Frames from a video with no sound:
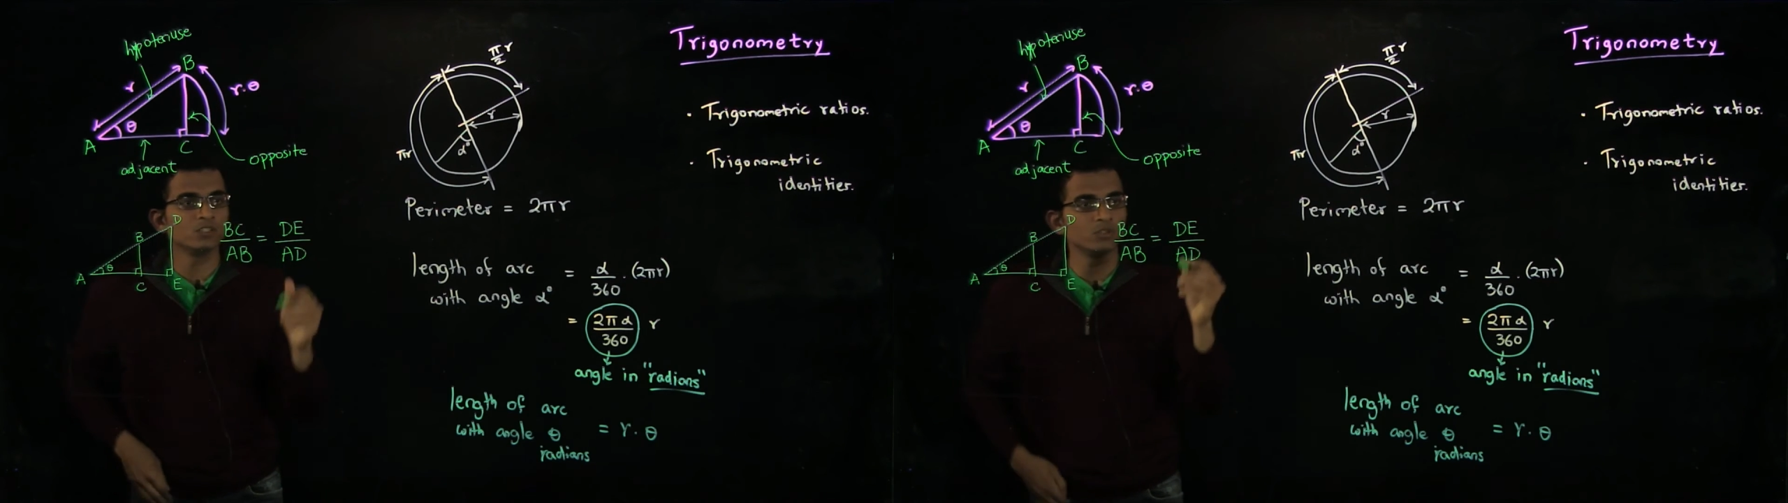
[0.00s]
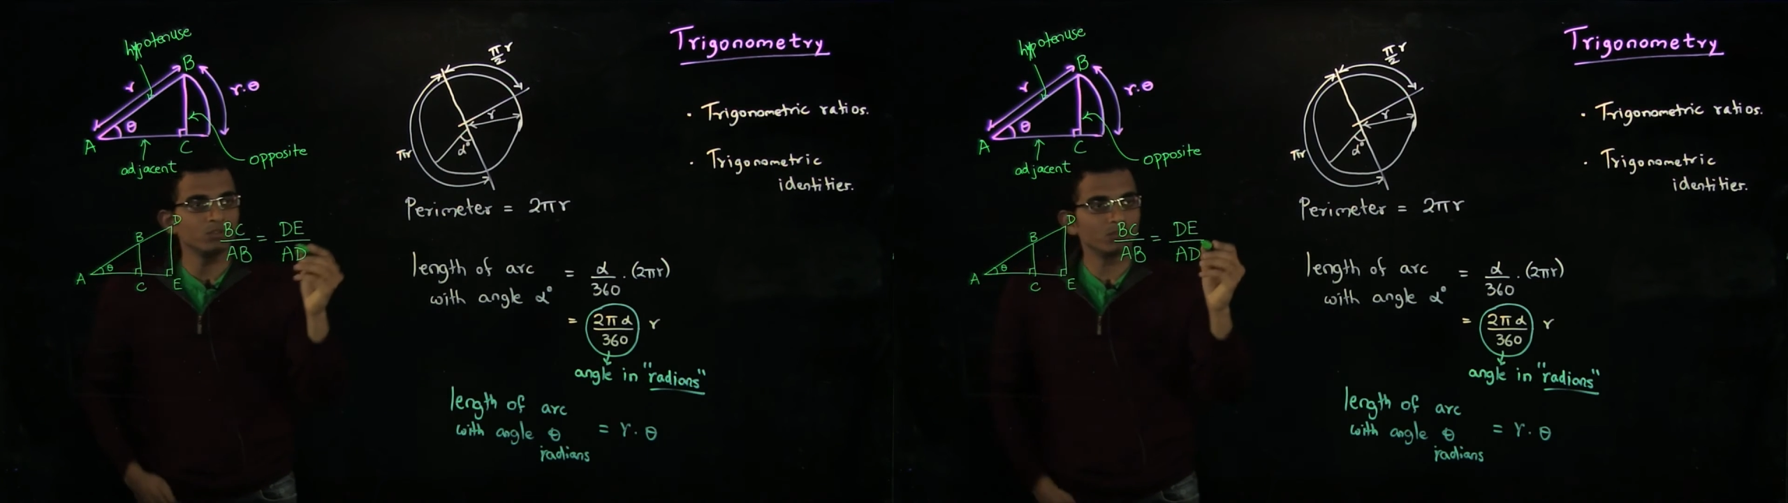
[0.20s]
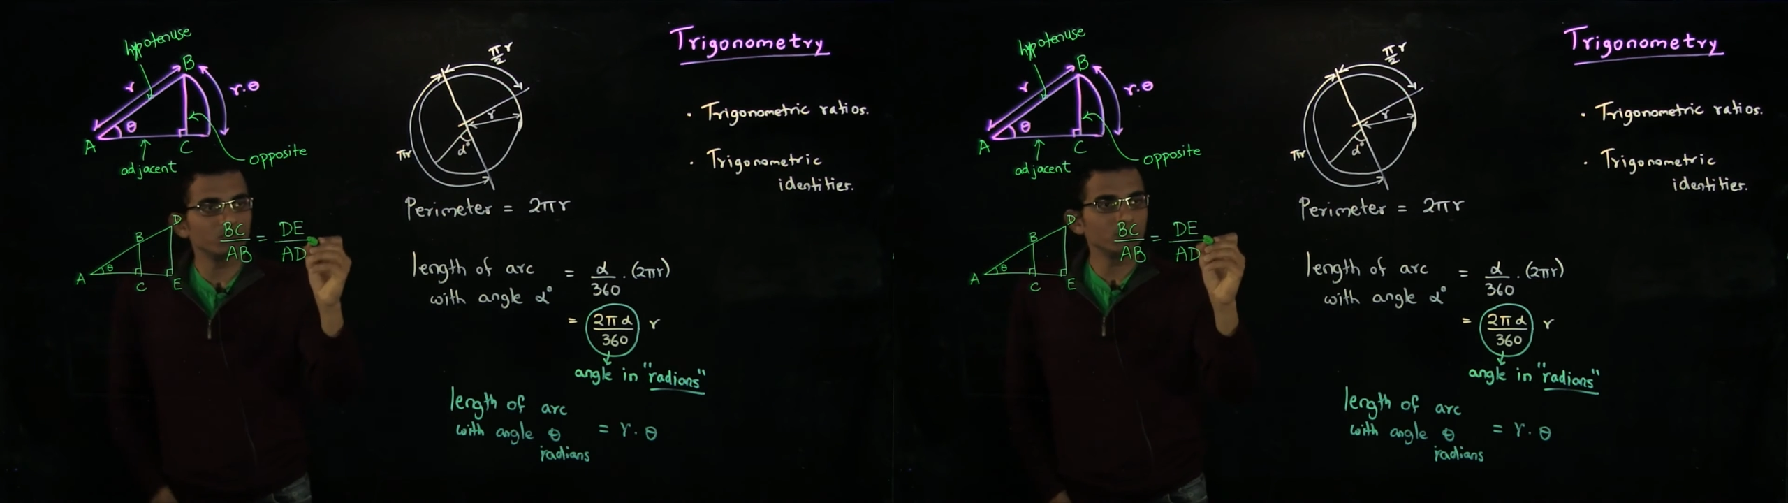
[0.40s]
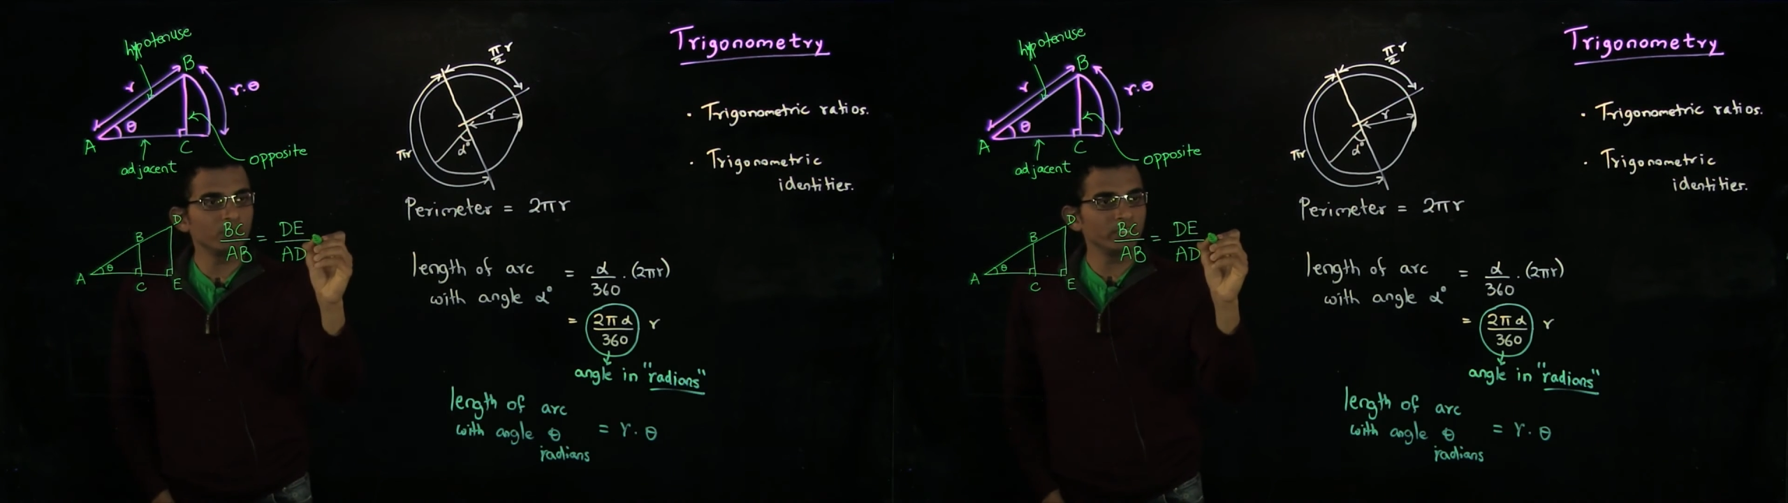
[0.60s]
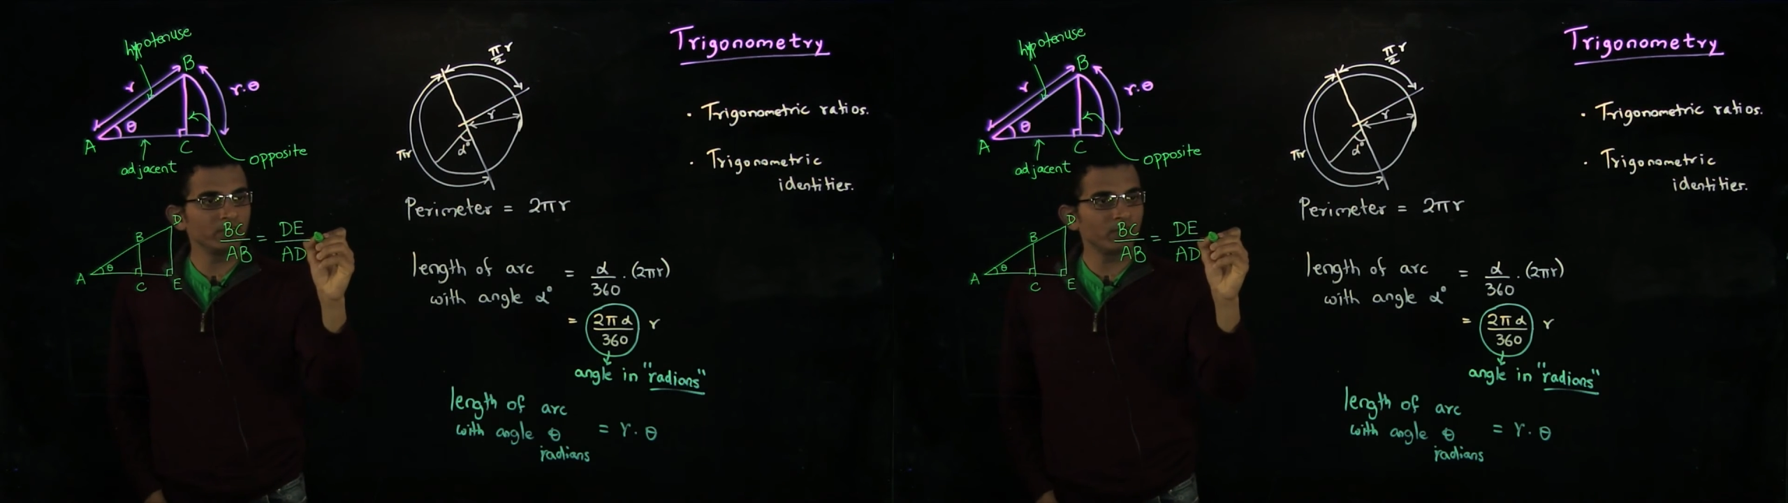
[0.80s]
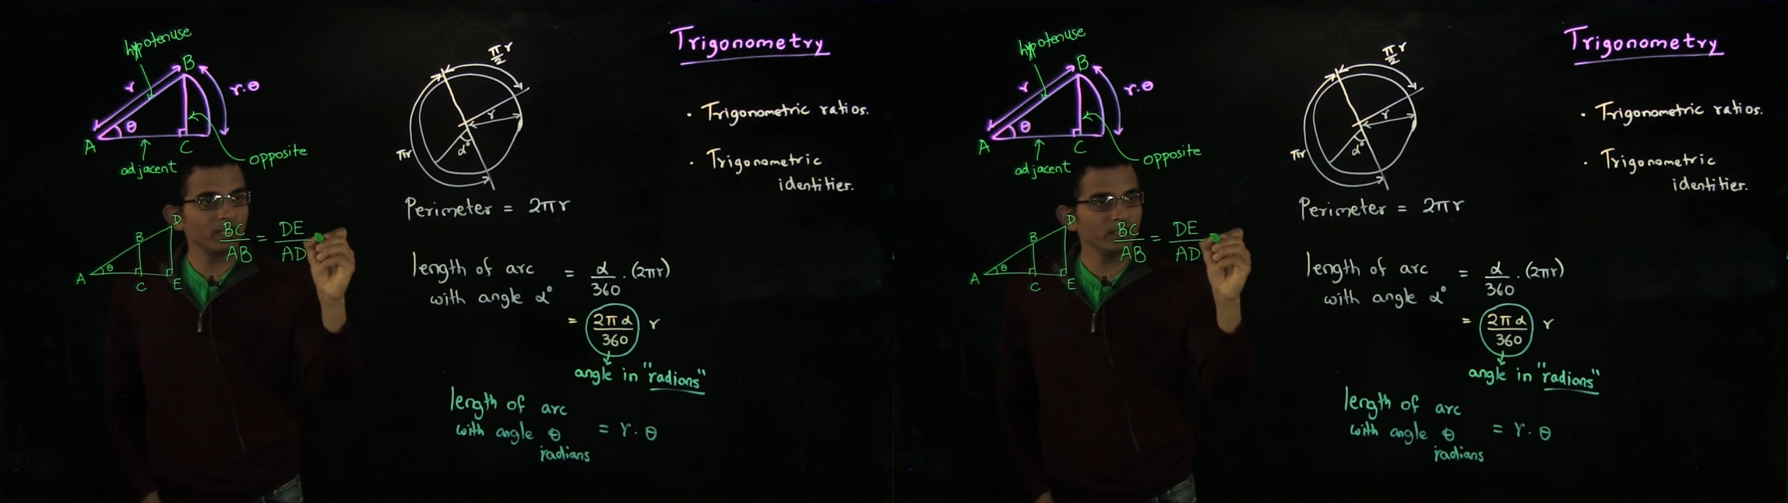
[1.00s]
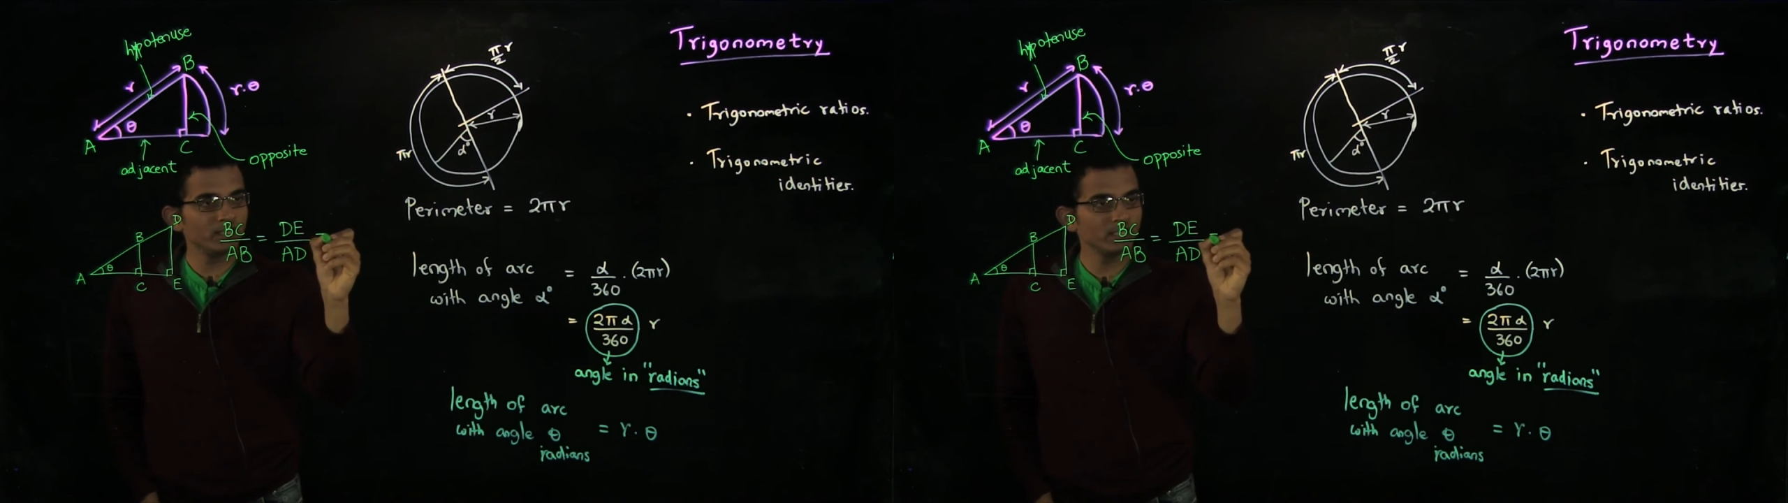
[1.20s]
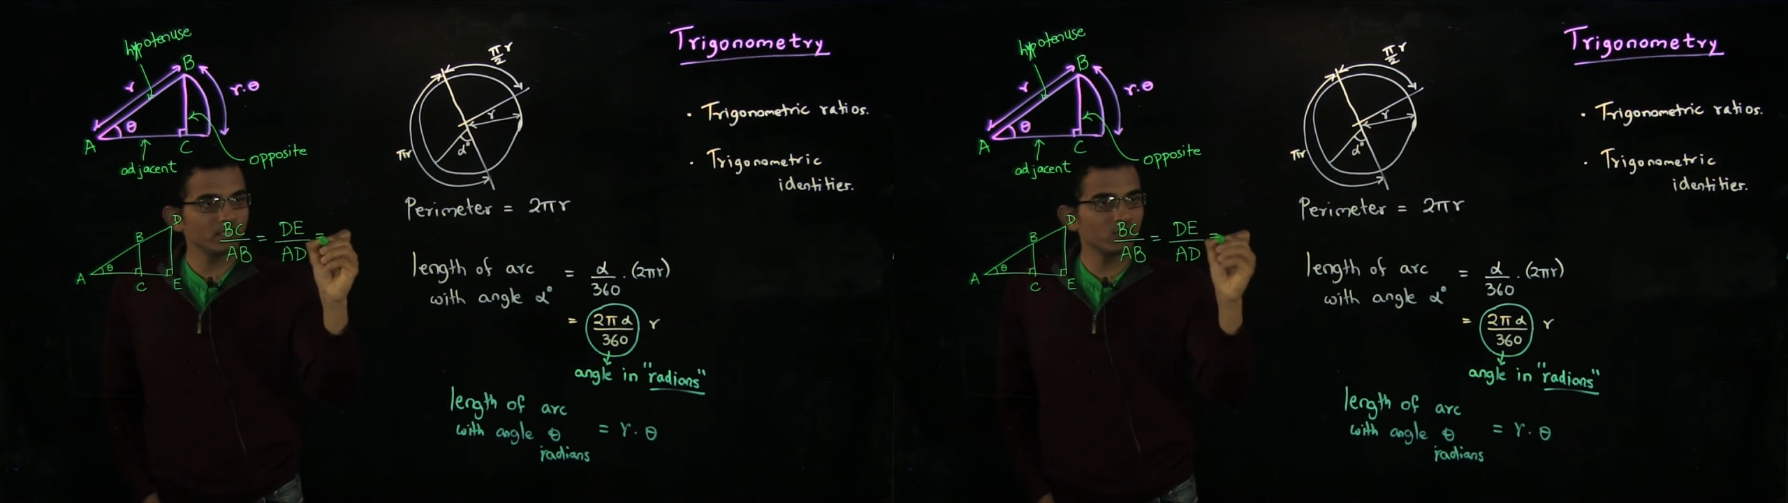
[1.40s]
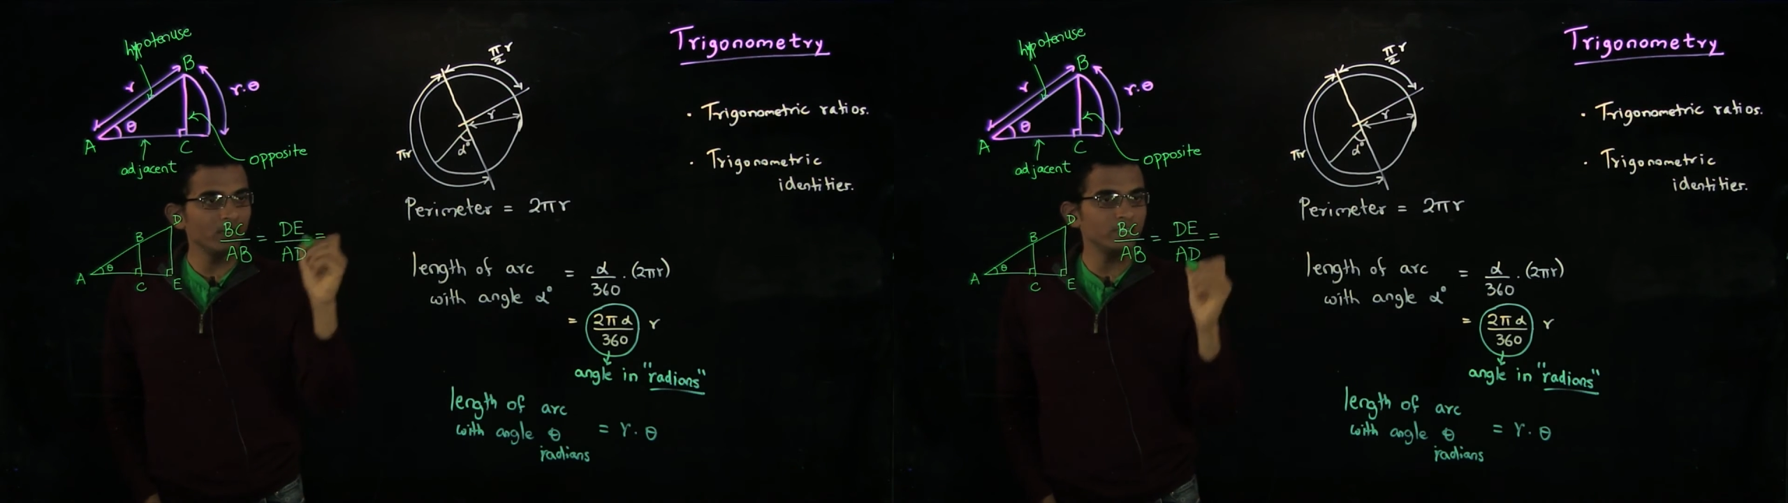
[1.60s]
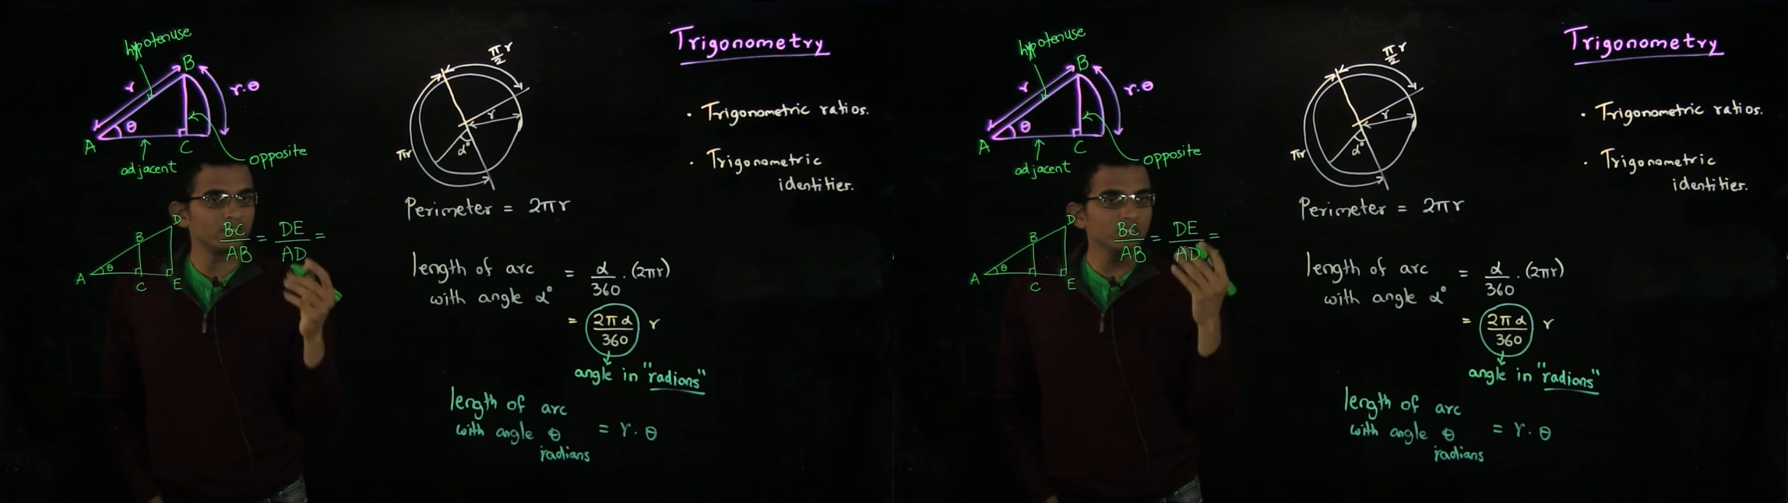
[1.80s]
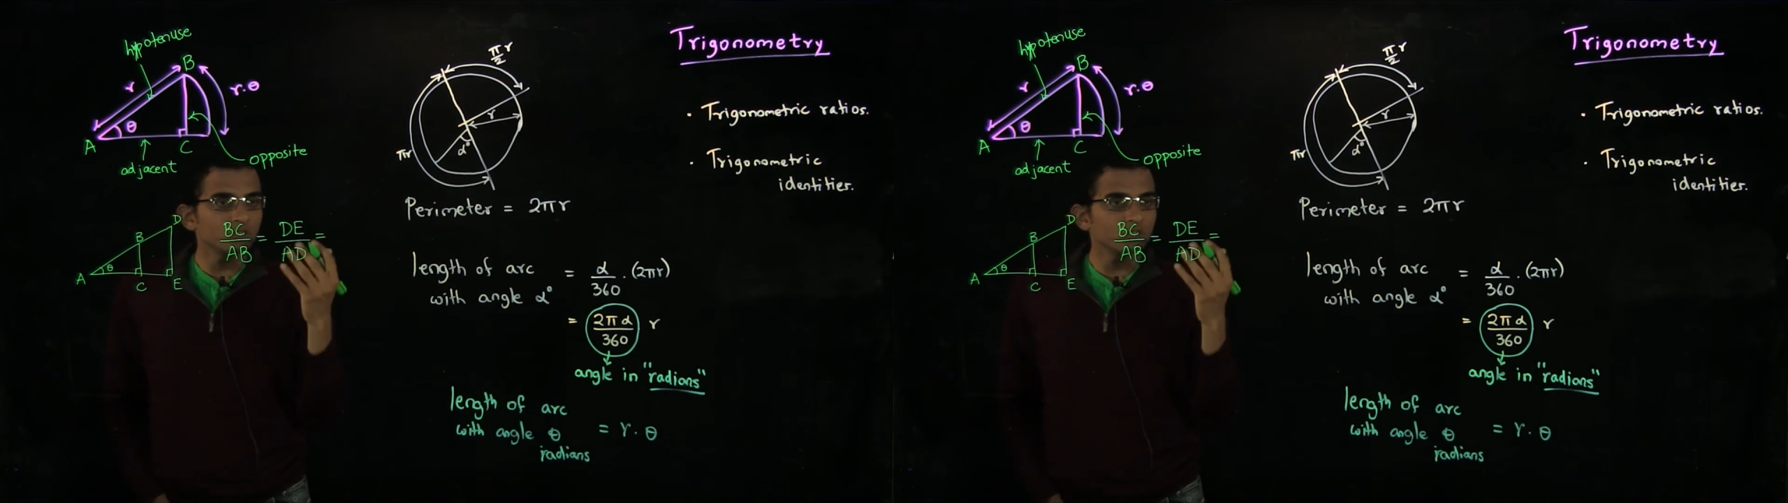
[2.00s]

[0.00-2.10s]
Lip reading: So we define this quantity.